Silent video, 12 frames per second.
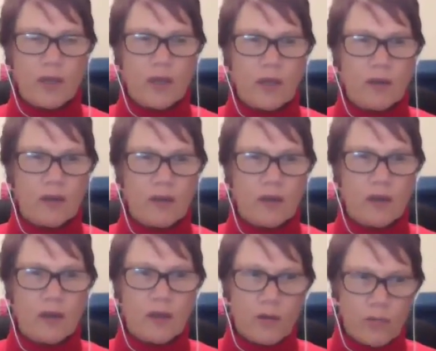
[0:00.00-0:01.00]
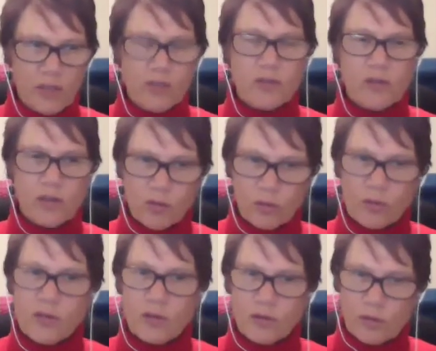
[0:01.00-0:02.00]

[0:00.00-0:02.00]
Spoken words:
and the research also